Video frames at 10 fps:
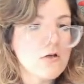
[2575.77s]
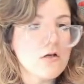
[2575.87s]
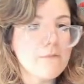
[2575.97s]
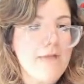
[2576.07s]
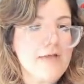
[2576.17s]

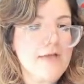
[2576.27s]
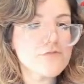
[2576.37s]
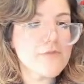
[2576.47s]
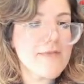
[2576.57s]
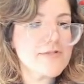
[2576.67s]

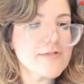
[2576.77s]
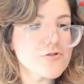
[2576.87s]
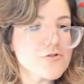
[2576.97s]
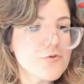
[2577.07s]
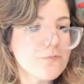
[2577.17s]
remaster
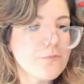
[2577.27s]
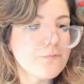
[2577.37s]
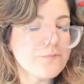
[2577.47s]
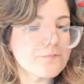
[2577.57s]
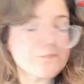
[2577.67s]
soon.
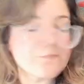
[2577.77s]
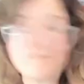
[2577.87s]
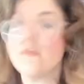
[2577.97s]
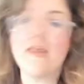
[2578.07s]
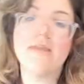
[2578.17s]

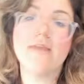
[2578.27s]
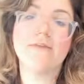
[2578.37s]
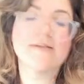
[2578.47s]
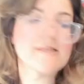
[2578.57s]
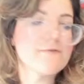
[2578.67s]
And I'm
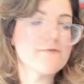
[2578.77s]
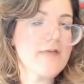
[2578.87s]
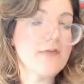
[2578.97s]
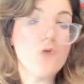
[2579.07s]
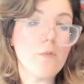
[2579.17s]
very excited for
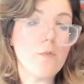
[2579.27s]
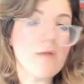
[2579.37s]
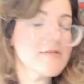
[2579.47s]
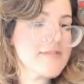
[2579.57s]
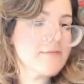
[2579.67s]
that. Nope, I
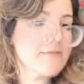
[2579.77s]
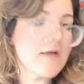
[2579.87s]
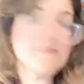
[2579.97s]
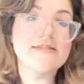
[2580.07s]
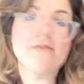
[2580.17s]
was
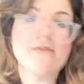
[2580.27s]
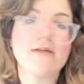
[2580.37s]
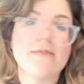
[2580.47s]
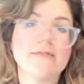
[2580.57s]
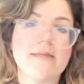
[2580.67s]
never
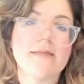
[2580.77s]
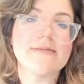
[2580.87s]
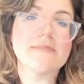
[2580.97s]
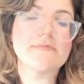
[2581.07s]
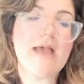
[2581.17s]
able to get my
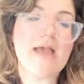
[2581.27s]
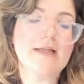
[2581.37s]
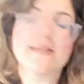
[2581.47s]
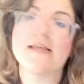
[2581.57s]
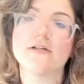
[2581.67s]
Sims back.
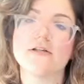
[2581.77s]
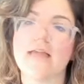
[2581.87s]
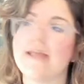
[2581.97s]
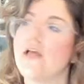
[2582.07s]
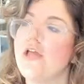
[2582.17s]
They're
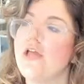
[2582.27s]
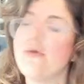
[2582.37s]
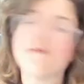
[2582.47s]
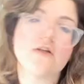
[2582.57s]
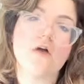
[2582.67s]
like, you
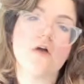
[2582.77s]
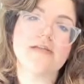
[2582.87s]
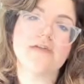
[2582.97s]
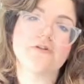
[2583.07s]
have to contact your